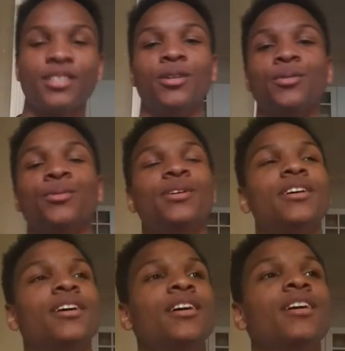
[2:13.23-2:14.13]
so,
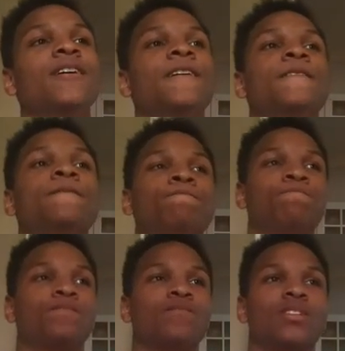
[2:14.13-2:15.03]
um,
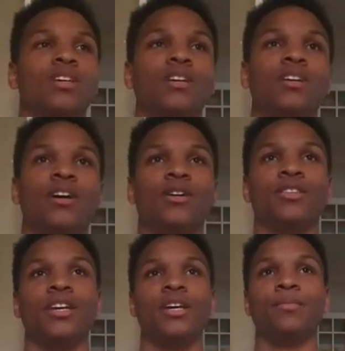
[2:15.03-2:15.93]
I
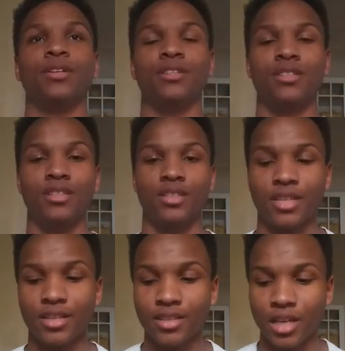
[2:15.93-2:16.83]
heard that, but the
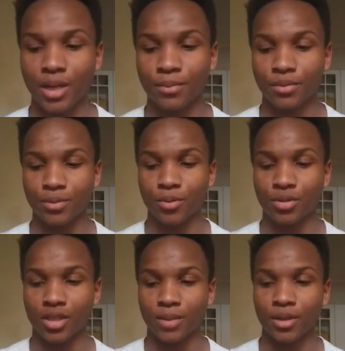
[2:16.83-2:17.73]
Skins album is
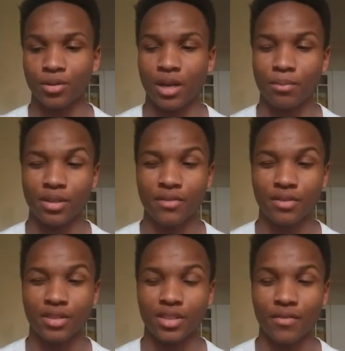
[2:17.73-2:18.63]
supposed to come out, I believe,
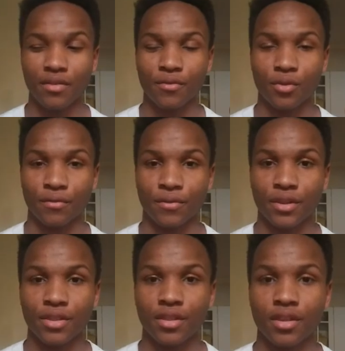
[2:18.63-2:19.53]
the 7th or
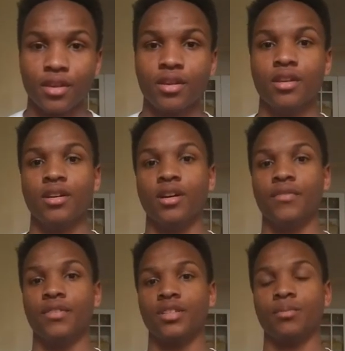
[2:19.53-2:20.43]
5th
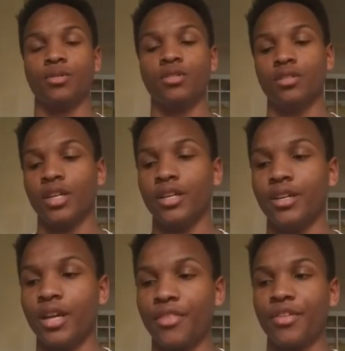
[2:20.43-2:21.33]
of December,
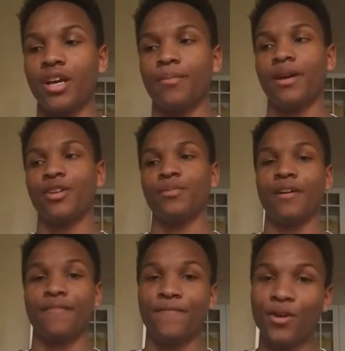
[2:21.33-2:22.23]
and I think I might do
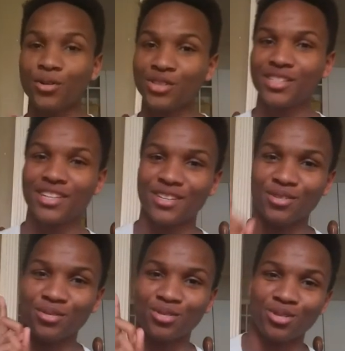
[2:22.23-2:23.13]
my first
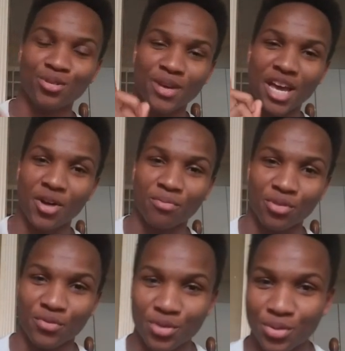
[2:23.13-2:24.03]
YouTube album
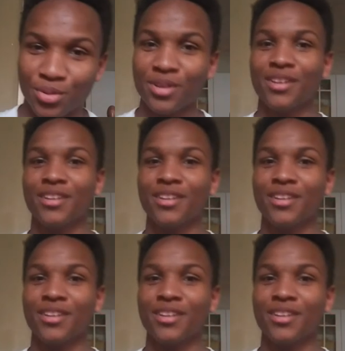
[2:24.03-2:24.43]
review